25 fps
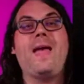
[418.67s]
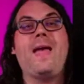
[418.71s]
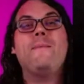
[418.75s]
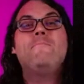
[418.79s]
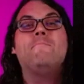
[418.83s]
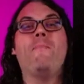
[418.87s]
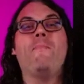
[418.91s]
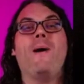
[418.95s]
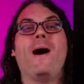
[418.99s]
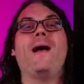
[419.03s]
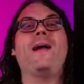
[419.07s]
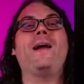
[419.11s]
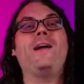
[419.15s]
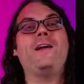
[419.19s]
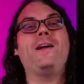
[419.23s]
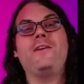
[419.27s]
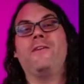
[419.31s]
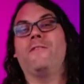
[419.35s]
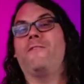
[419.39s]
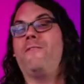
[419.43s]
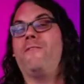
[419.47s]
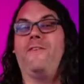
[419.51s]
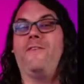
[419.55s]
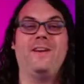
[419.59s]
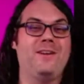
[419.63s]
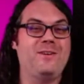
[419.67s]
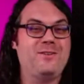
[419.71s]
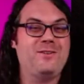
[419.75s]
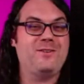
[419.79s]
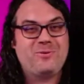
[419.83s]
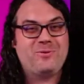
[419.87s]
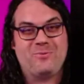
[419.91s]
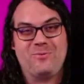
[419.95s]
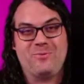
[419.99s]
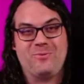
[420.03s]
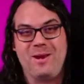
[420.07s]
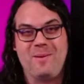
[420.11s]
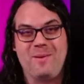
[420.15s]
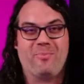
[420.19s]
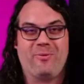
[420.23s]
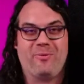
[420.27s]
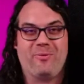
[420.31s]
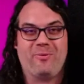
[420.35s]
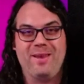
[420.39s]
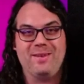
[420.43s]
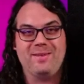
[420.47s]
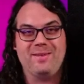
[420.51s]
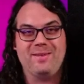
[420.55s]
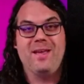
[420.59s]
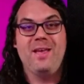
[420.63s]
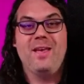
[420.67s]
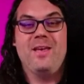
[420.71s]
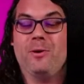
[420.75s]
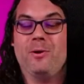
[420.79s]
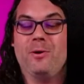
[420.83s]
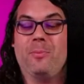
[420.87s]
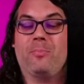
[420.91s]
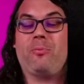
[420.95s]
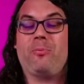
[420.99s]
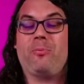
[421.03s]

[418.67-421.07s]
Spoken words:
admire your finished 3D print. You'll